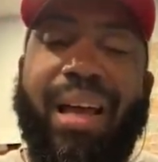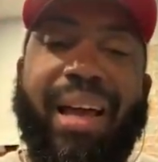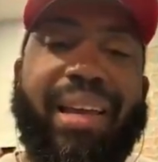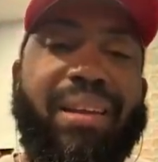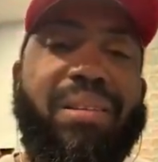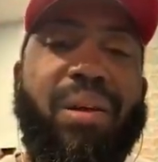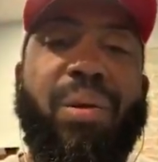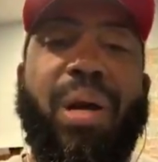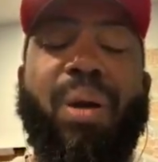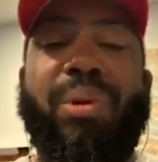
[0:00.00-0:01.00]
I can't tell
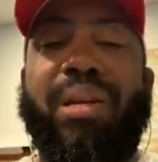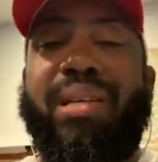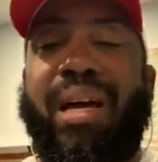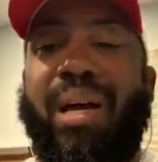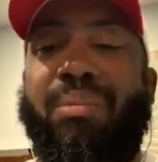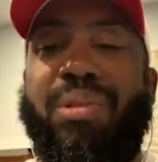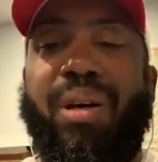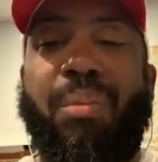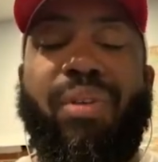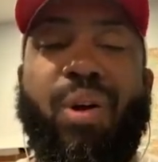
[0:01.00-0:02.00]
you how many times
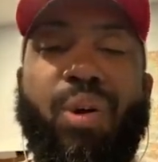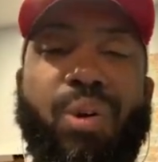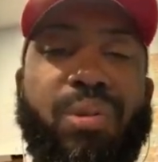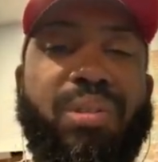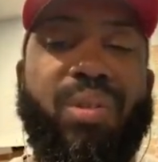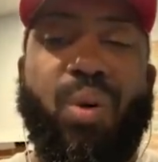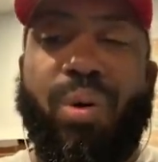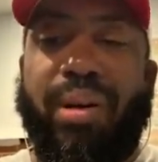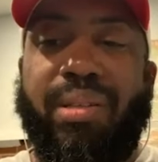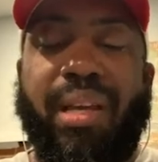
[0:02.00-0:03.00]
I've heard the
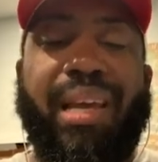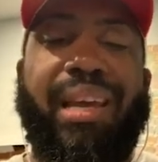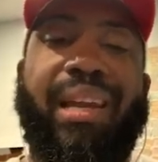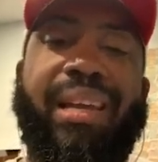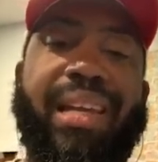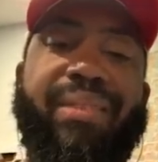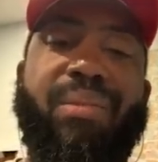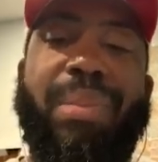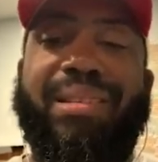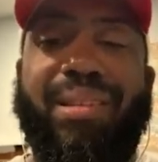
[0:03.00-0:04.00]
stories, and
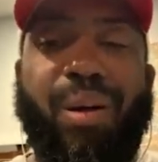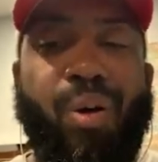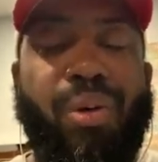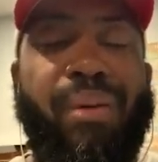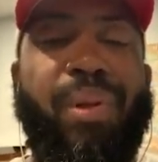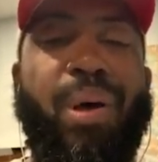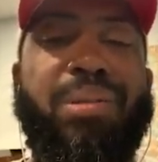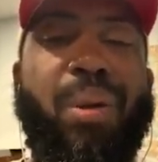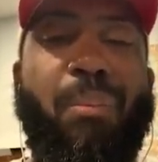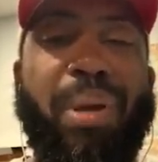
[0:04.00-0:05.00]
even myself, I've
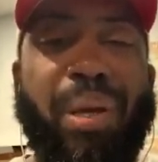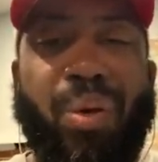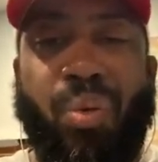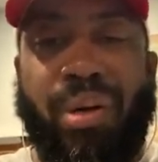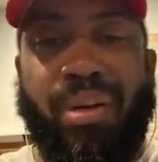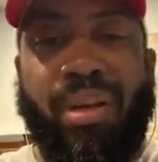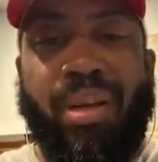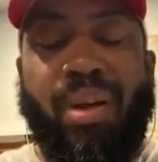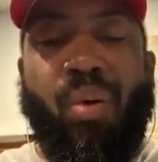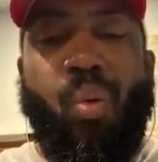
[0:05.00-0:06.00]
lost a big one
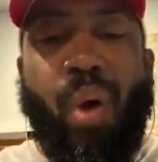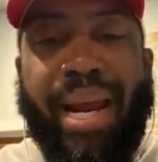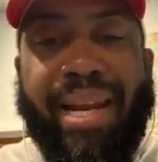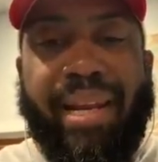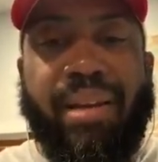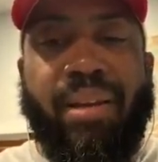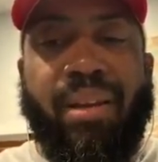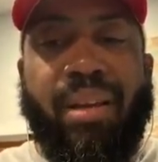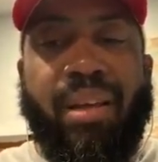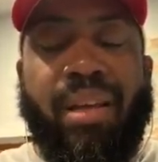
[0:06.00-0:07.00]
waiting
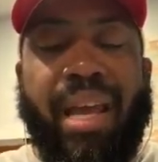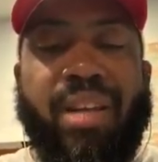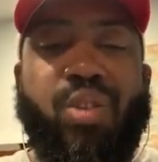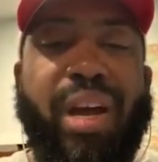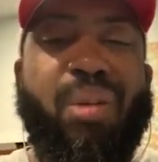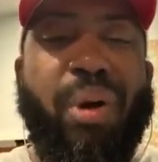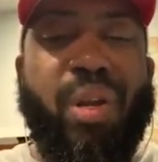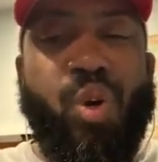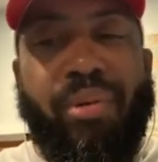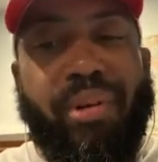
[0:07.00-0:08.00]
and trying to
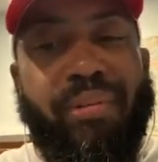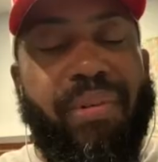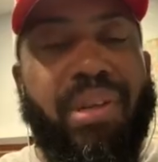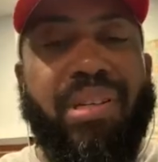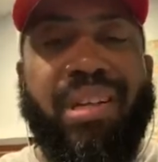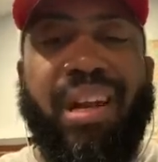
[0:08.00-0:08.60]
maneuver the fish in an